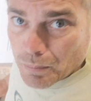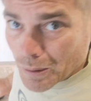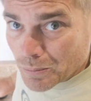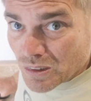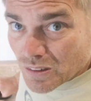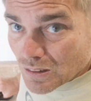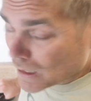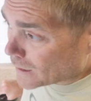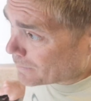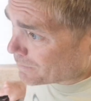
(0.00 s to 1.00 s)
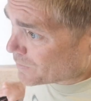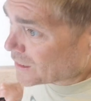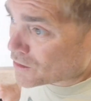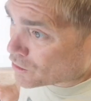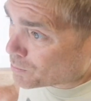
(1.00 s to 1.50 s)
mum's
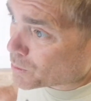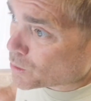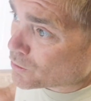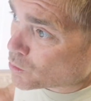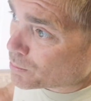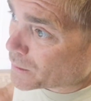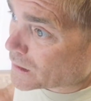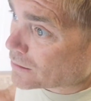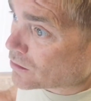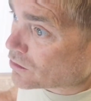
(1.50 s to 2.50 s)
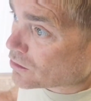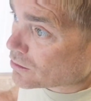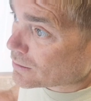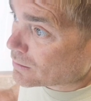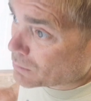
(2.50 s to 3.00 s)
disapproval, because
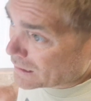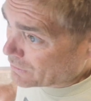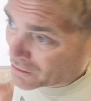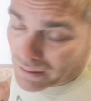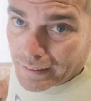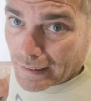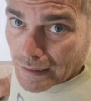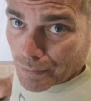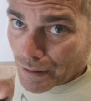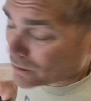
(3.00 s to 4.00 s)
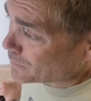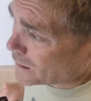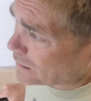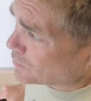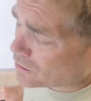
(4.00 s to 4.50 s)
we never ate it anyway, do you know what I
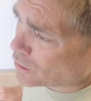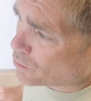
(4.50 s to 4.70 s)
mean? It was so